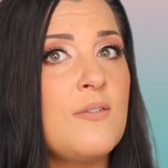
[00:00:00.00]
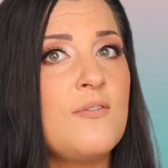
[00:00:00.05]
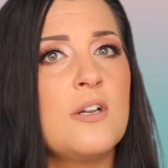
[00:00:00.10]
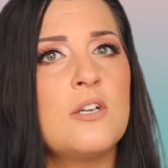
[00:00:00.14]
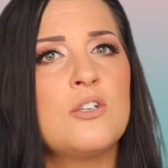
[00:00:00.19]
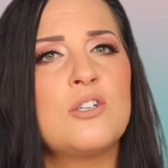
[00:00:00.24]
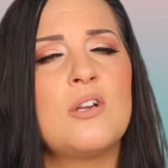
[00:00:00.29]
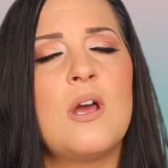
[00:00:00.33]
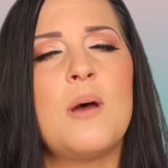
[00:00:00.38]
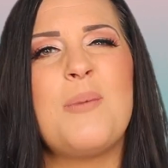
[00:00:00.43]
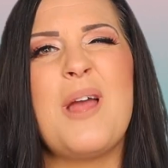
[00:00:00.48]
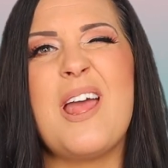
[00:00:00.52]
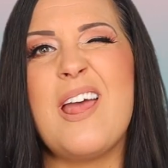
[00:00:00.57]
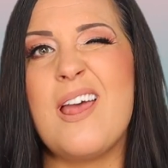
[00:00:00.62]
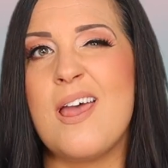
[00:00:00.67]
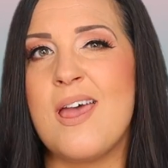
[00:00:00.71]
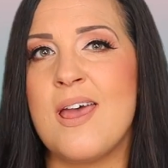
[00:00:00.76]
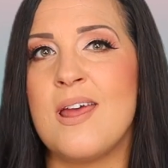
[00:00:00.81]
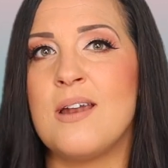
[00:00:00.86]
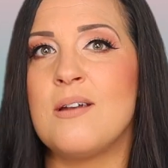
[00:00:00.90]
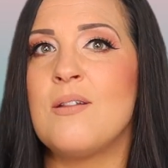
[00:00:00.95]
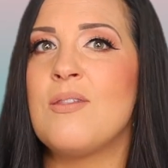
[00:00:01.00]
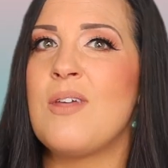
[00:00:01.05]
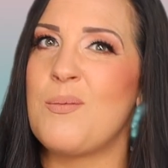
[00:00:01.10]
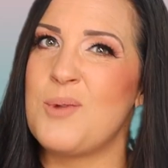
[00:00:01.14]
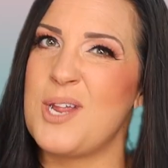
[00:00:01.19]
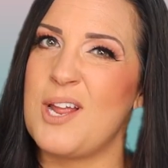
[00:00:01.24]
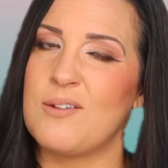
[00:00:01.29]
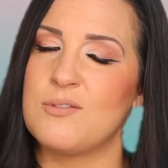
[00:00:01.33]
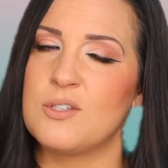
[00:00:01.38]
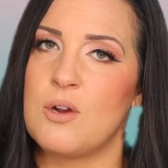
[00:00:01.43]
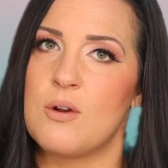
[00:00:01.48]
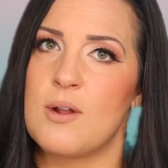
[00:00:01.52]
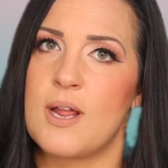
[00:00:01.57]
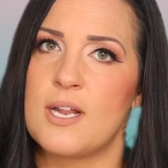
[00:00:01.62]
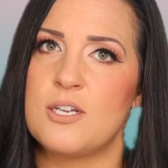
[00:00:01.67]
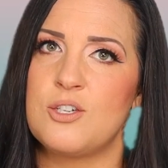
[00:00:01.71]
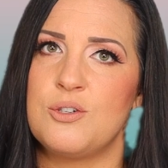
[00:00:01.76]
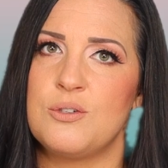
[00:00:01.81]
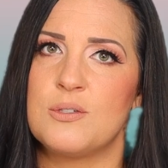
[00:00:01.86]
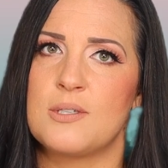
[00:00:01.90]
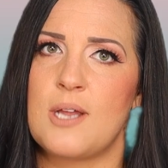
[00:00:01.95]
to finish up, and then we have to go
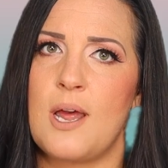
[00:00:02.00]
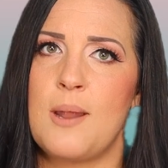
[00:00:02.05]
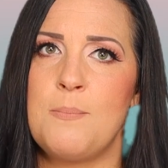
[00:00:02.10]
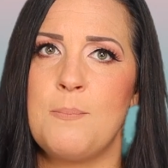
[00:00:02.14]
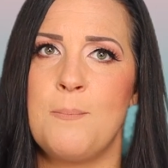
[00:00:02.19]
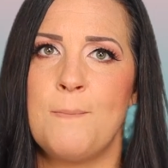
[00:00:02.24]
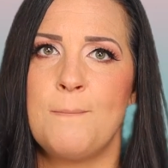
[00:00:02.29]
get shoes on."